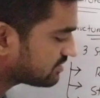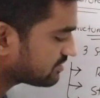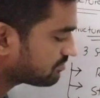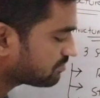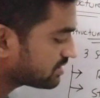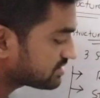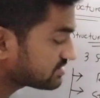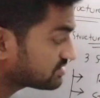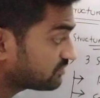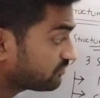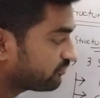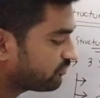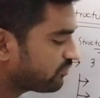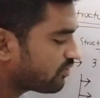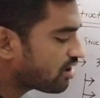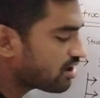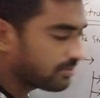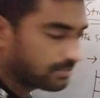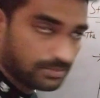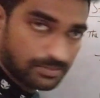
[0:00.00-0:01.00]
represents
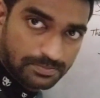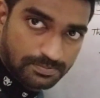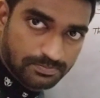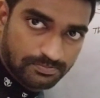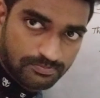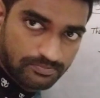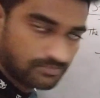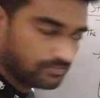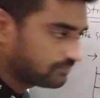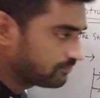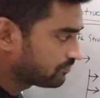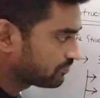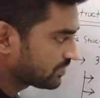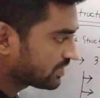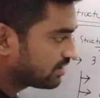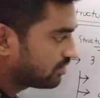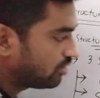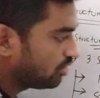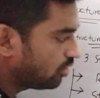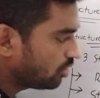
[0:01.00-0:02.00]
form.
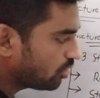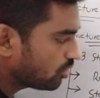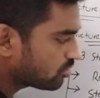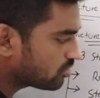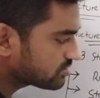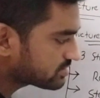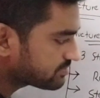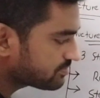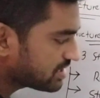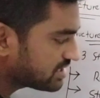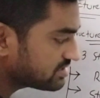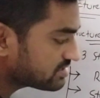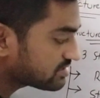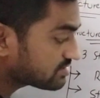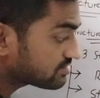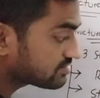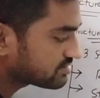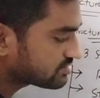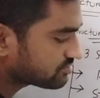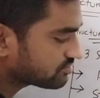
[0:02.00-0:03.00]
Logos means
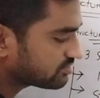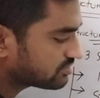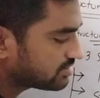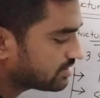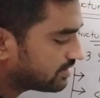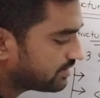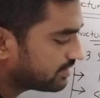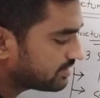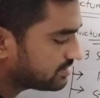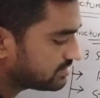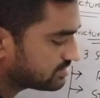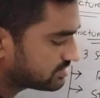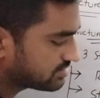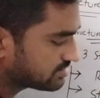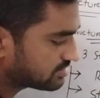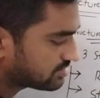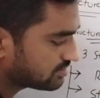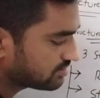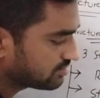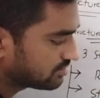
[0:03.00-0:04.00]

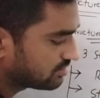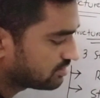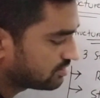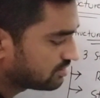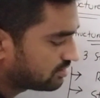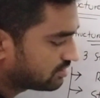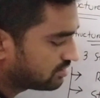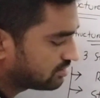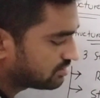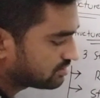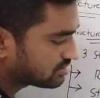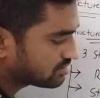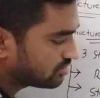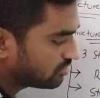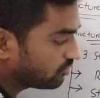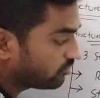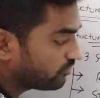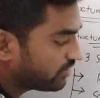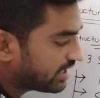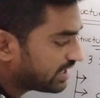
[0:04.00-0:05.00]
studies.
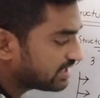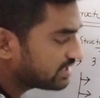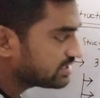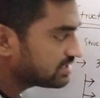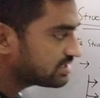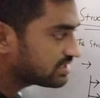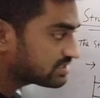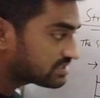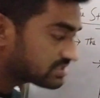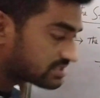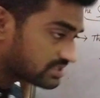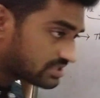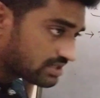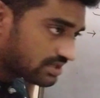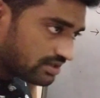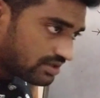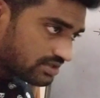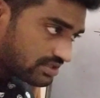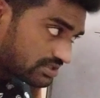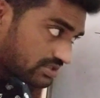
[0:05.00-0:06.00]
So various
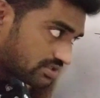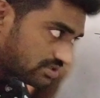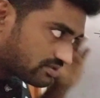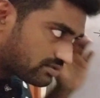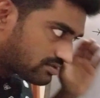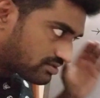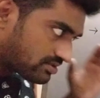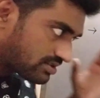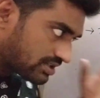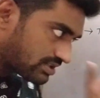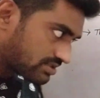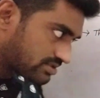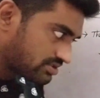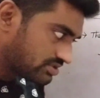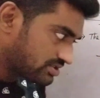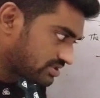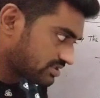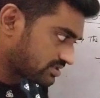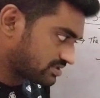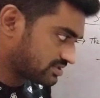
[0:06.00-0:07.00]

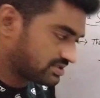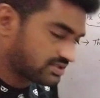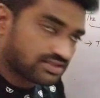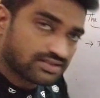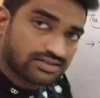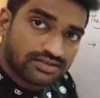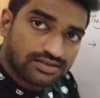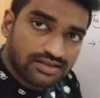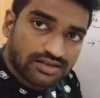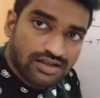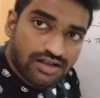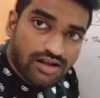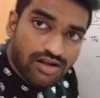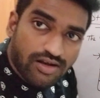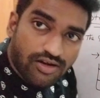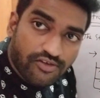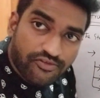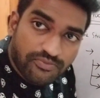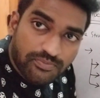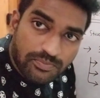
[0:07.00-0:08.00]
structures
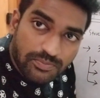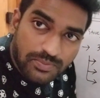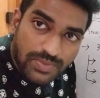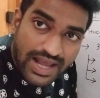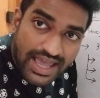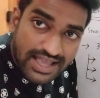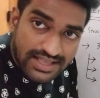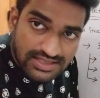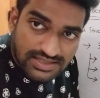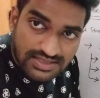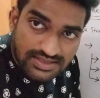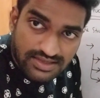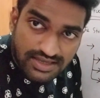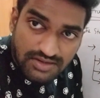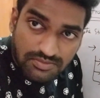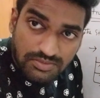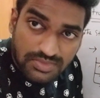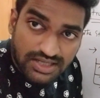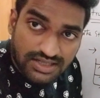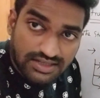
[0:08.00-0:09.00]
of plants
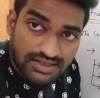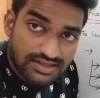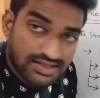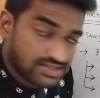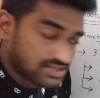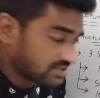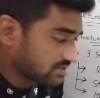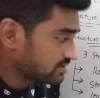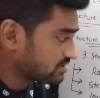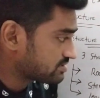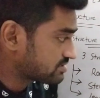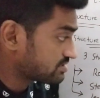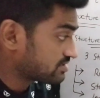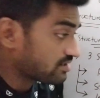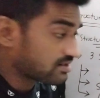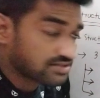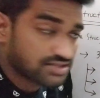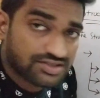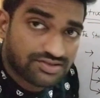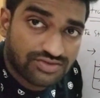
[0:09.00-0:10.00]
can be discussed
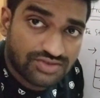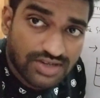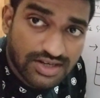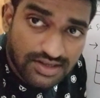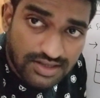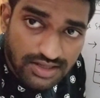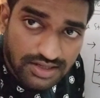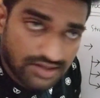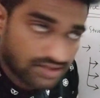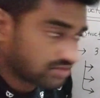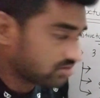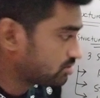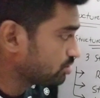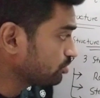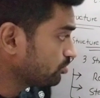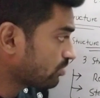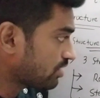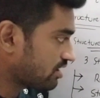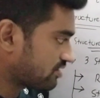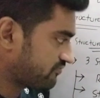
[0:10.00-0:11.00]
or studied through
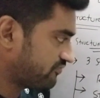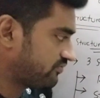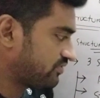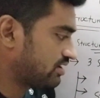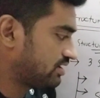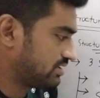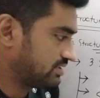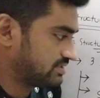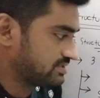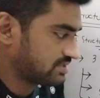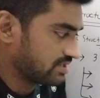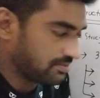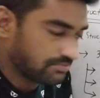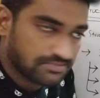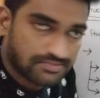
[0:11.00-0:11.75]
morphology.